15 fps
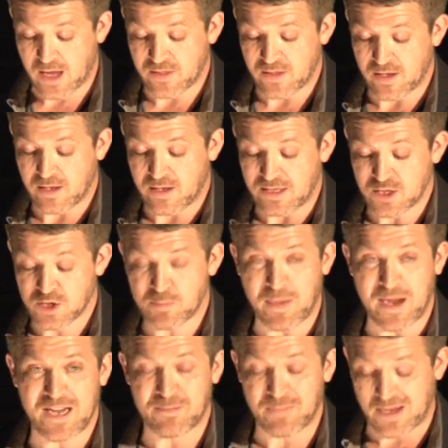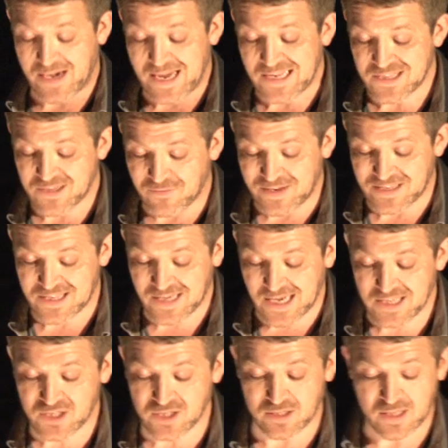that inspired my latest
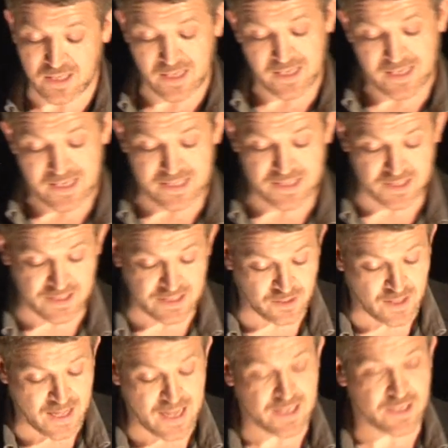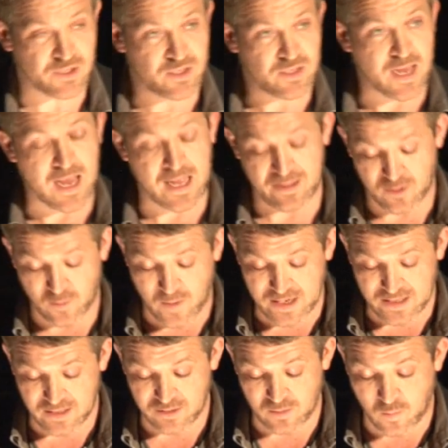investigation into legal highs and the way
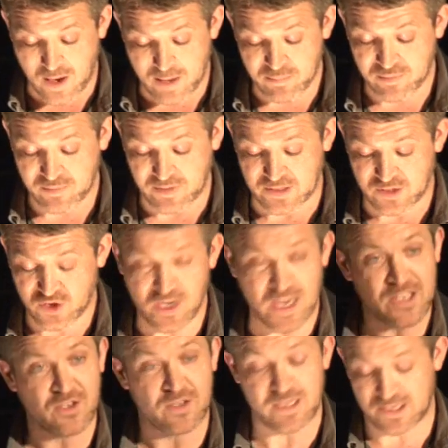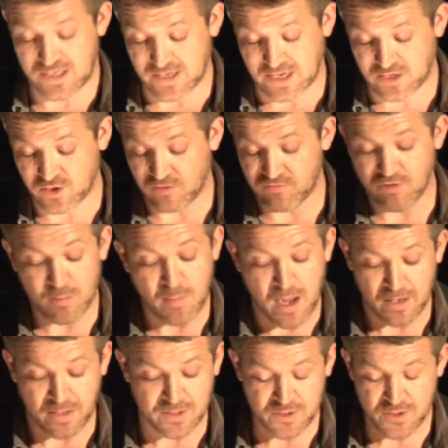that the web is changing the international drug
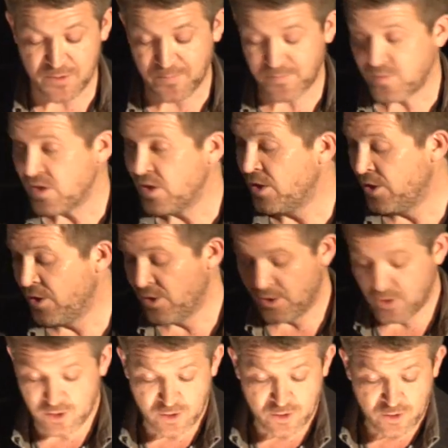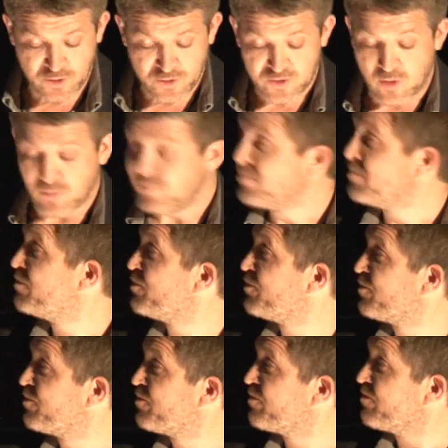markets. So,
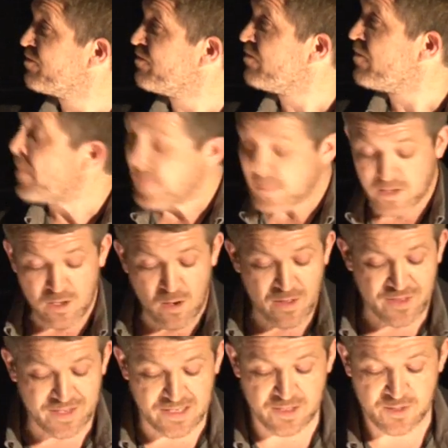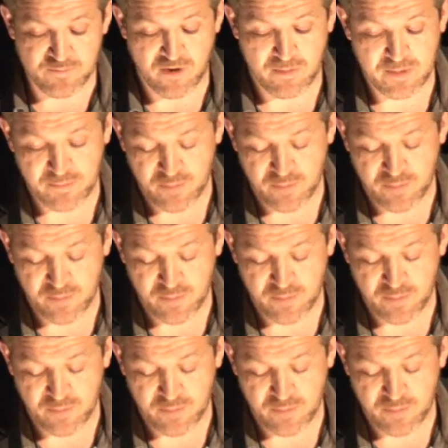I think it's probably